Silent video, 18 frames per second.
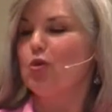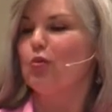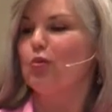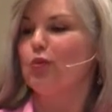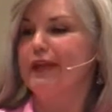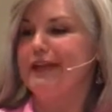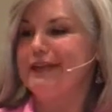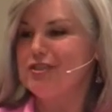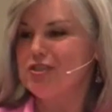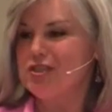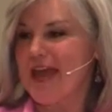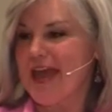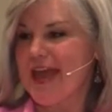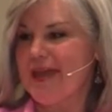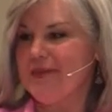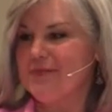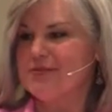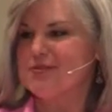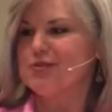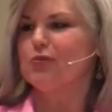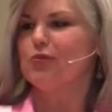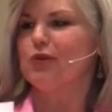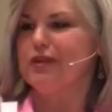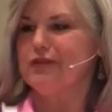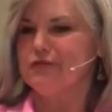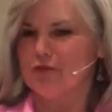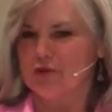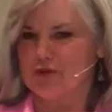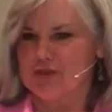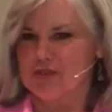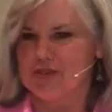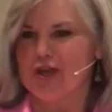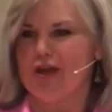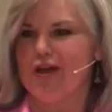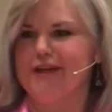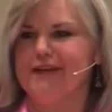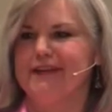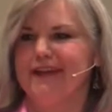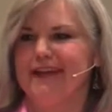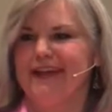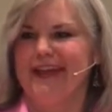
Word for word: read James, read First John,